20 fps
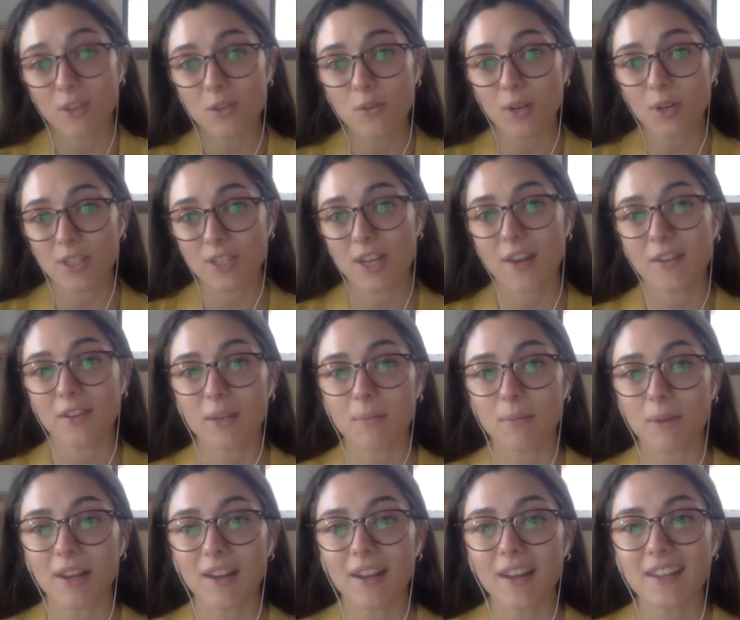Georgetown
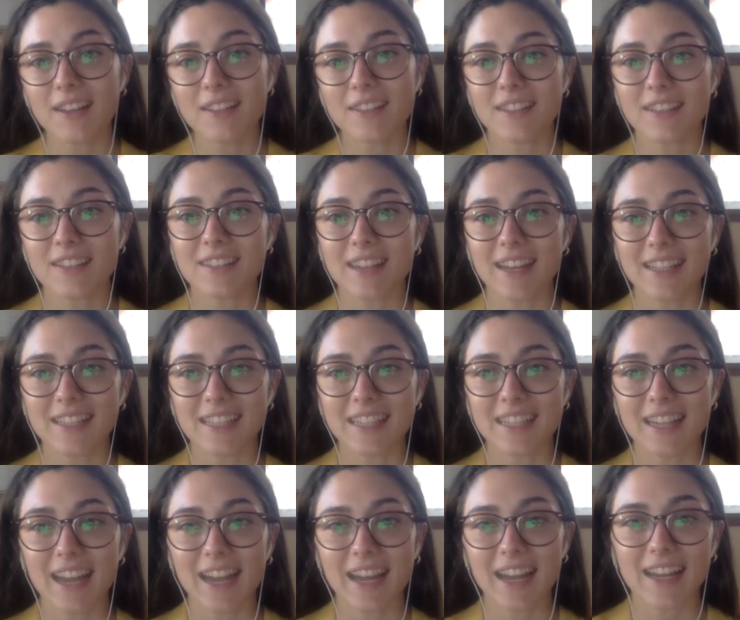community since
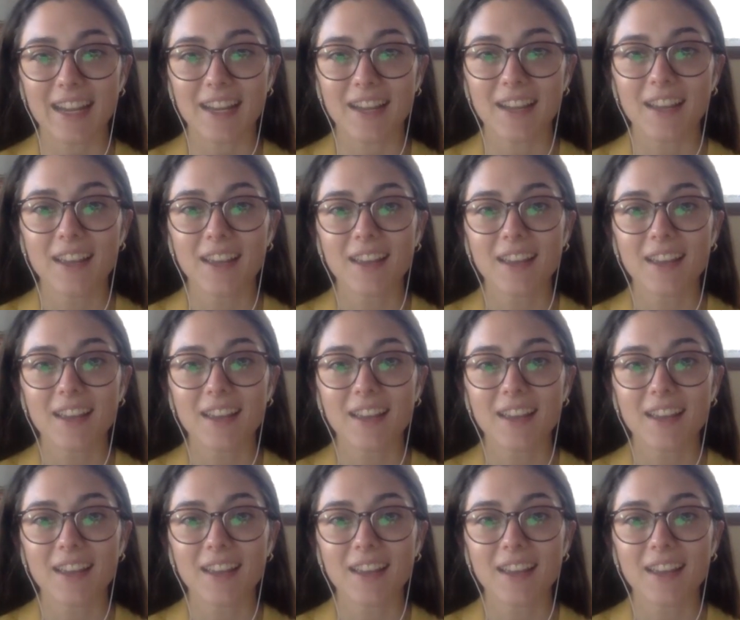1980.